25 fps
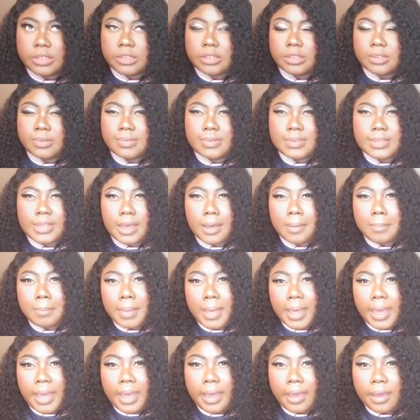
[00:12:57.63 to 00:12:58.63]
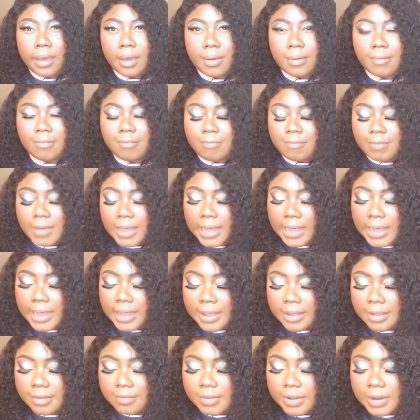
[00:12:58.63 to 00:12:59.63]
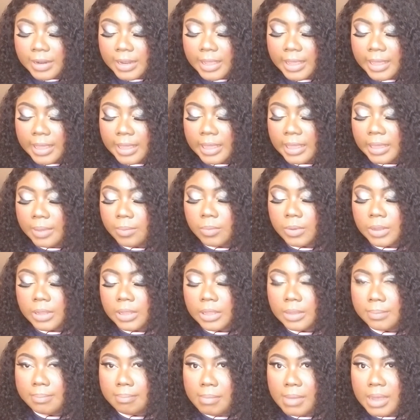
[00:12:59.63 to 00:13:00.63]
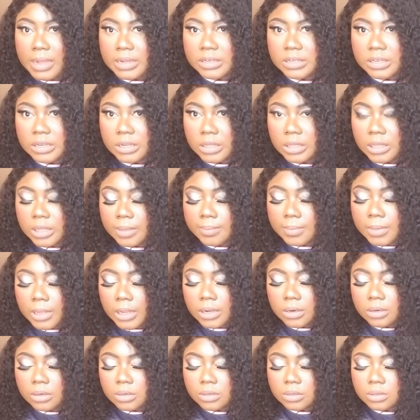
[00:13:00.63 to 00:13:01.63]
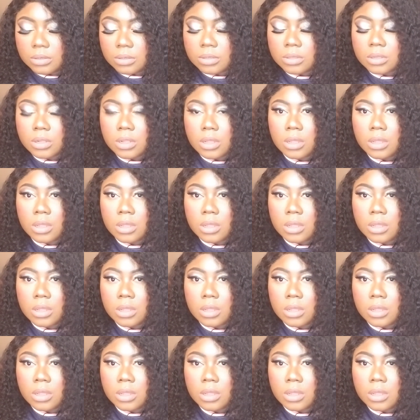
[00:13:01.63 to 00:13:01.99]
It was like a pack of 5, and it came with matching lip liners.